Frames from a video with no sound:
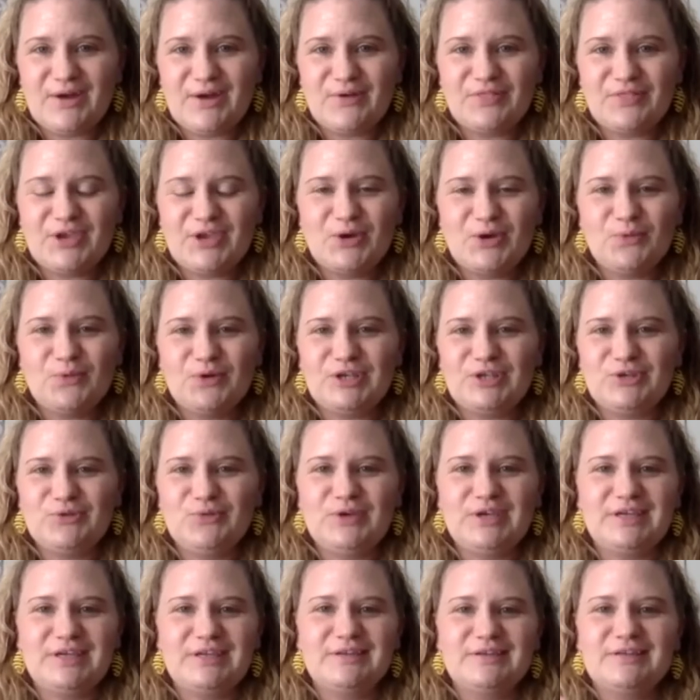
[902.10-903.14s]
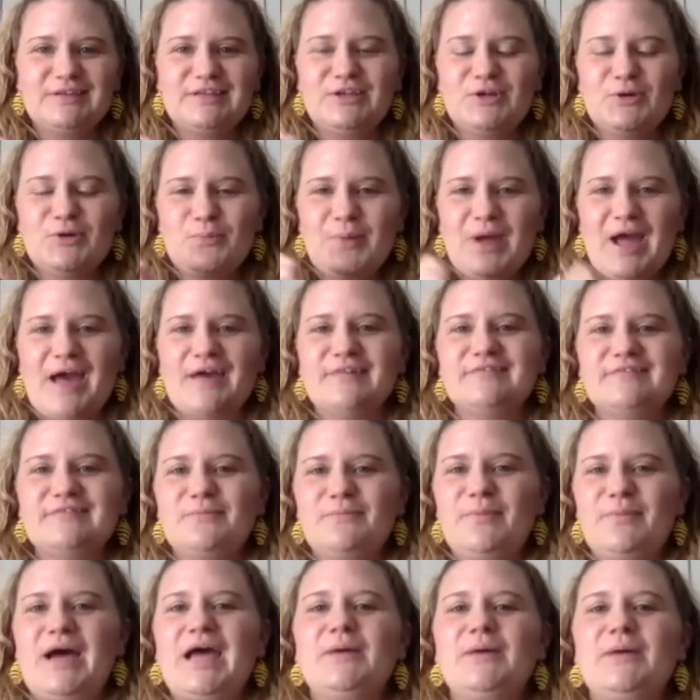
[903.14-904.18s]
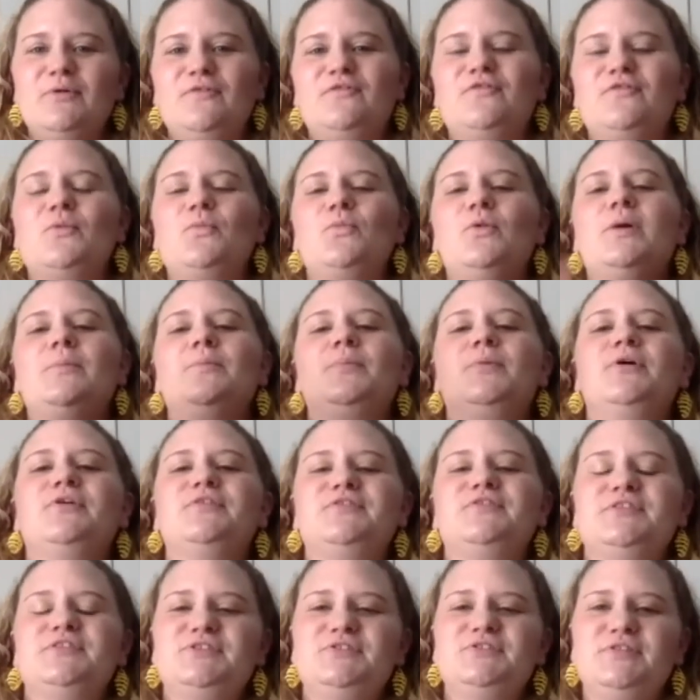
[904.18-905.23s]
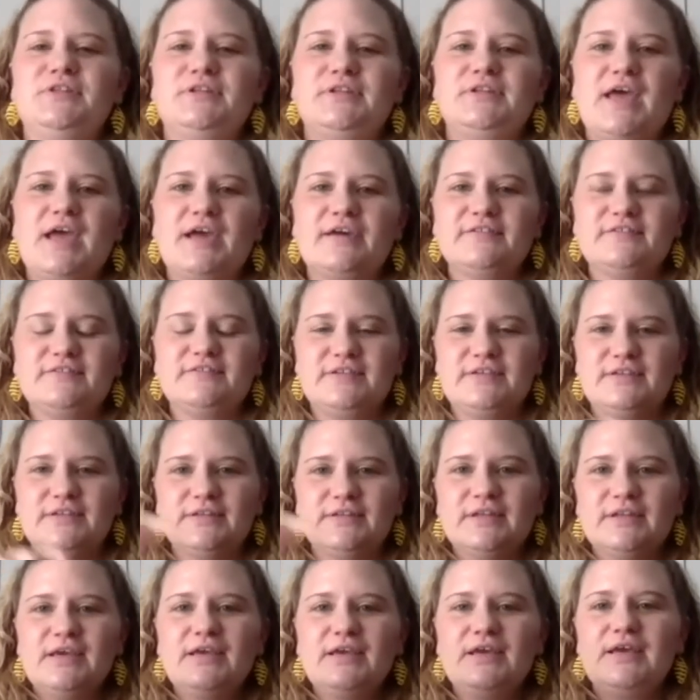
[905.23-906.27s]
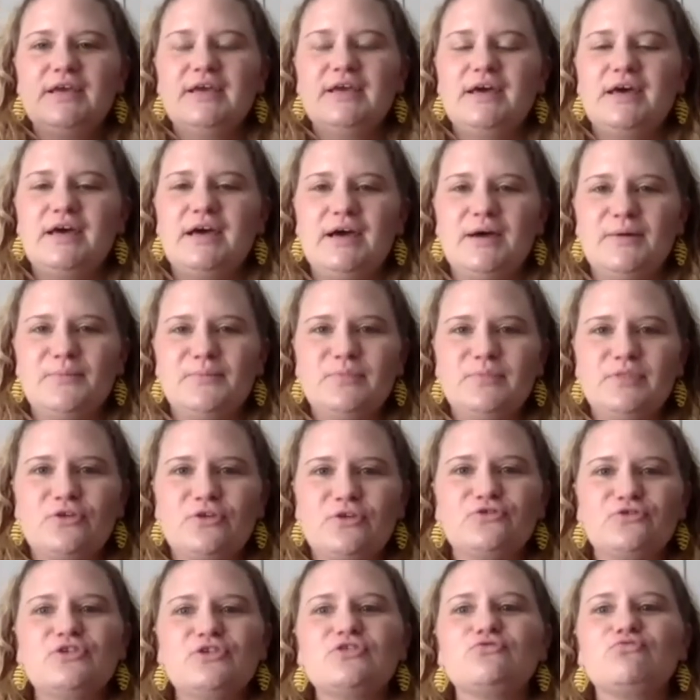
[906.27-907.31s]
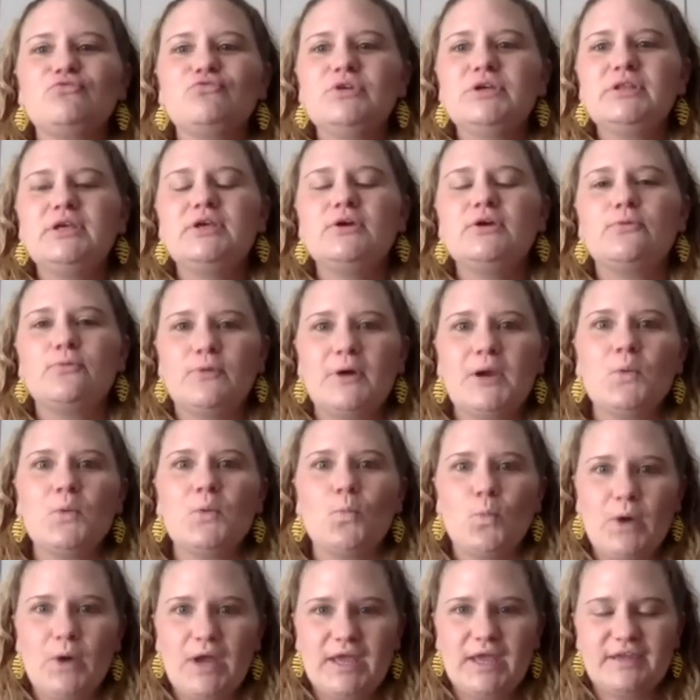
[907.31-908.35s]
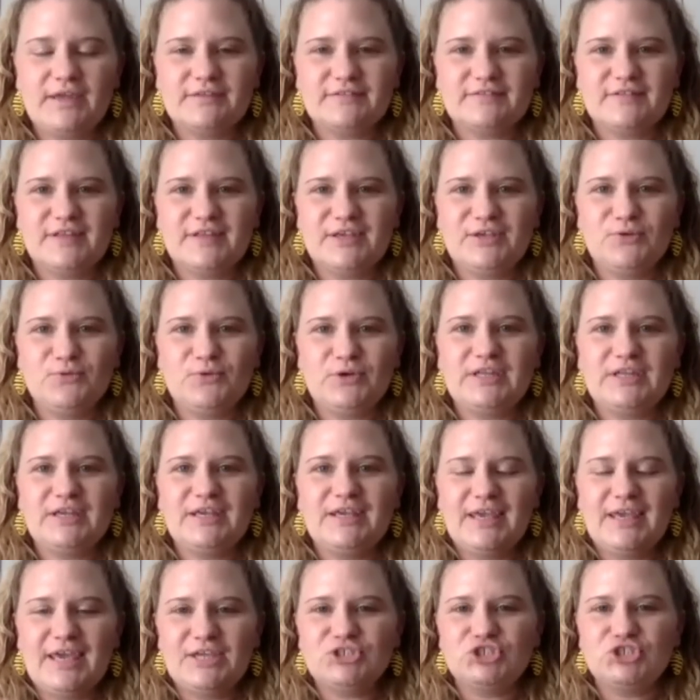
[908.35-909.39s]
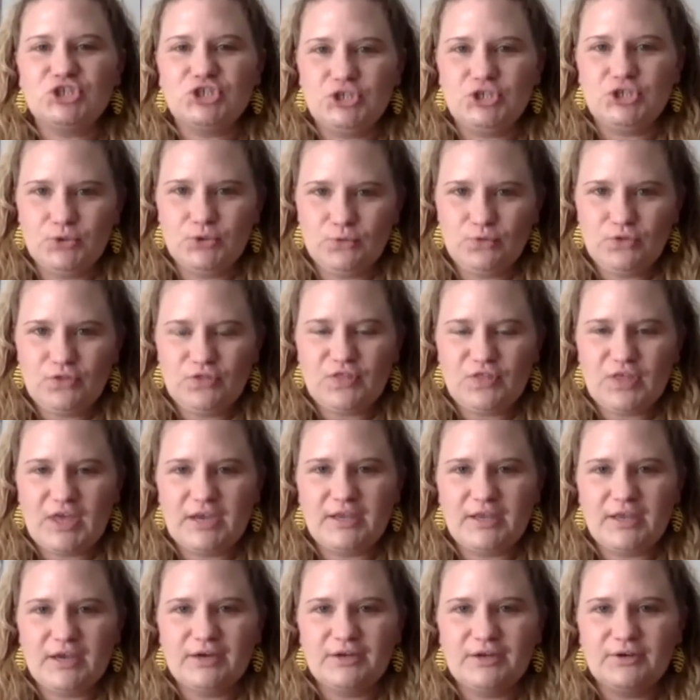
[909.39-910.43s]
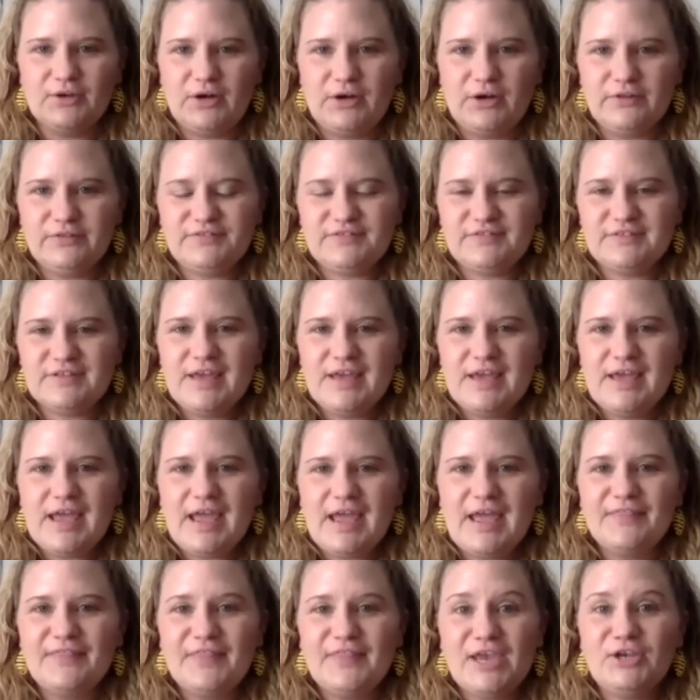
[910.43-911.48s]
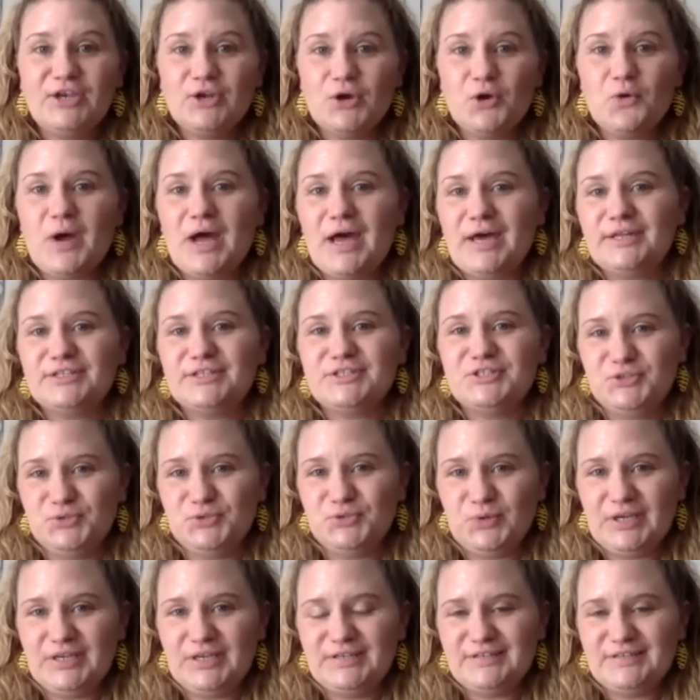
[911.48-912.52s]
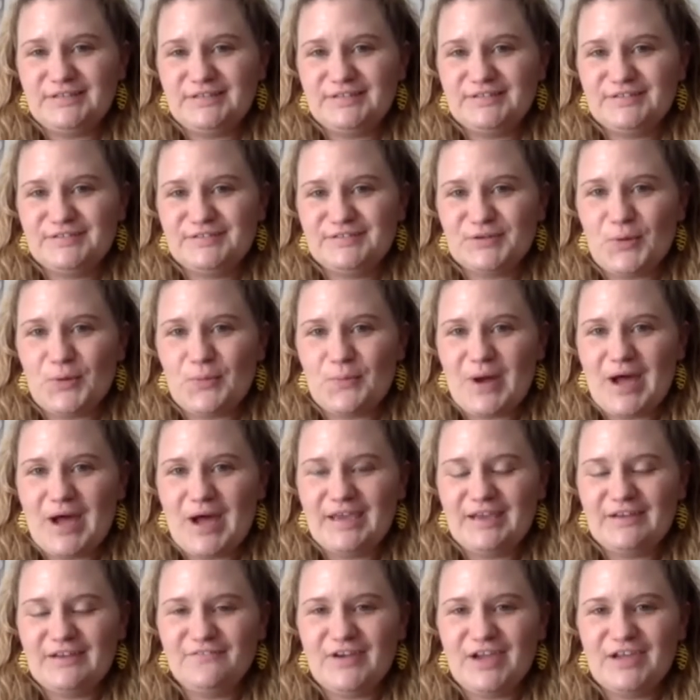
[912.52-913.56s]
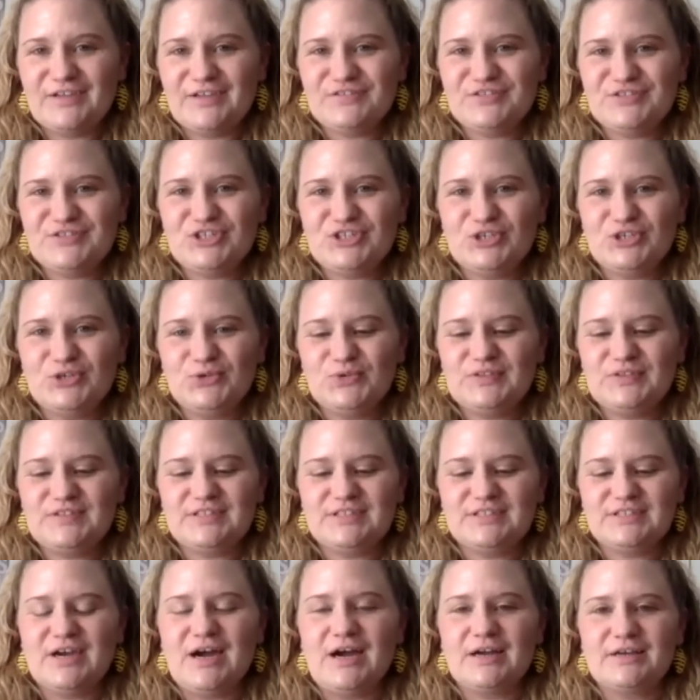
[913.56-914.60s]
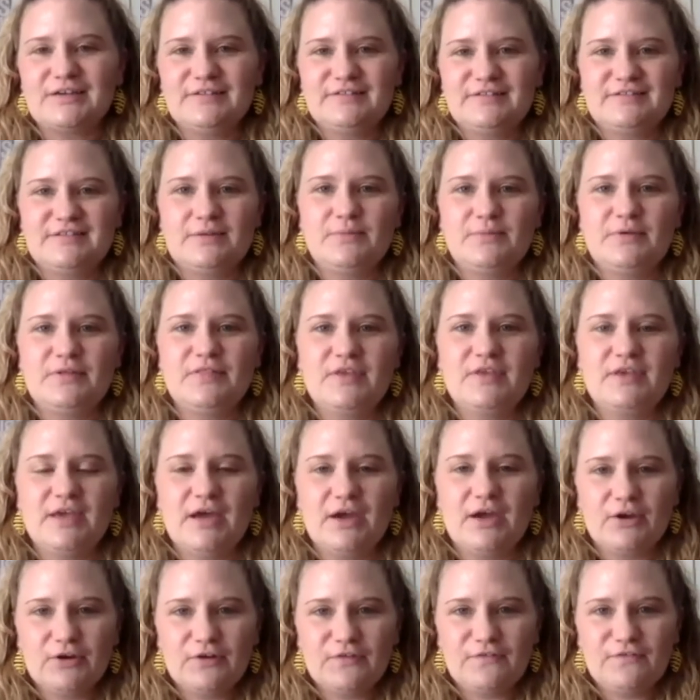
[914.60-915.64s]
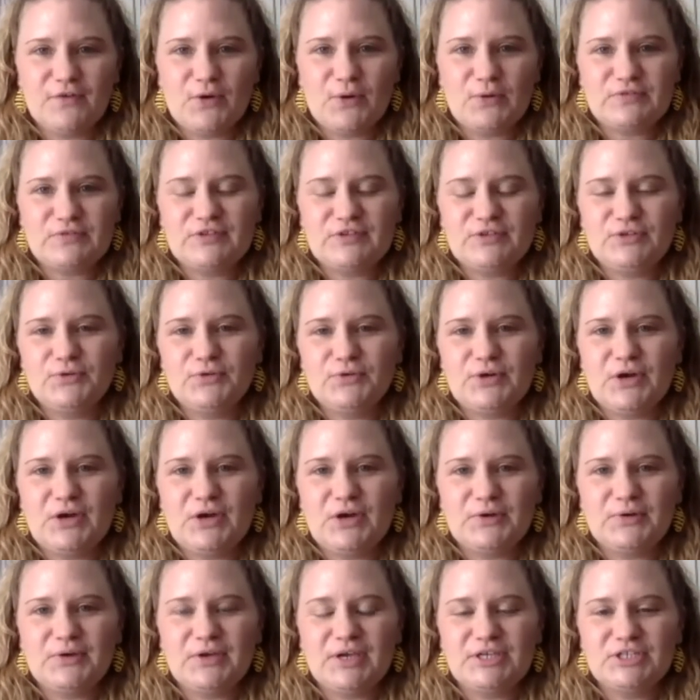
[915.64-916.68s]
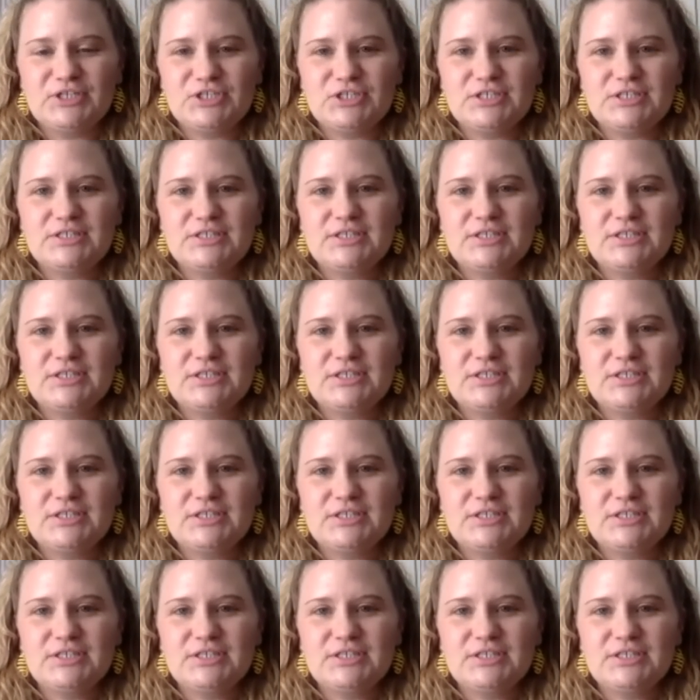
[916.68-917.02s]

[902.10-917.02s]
there where you can, you know, pass a Bible from one person to the next. And there's these really great ways that you can engage youth and young adults, and they know how to do it. So my advice to you is to talk to some of the younger folks in your congregation,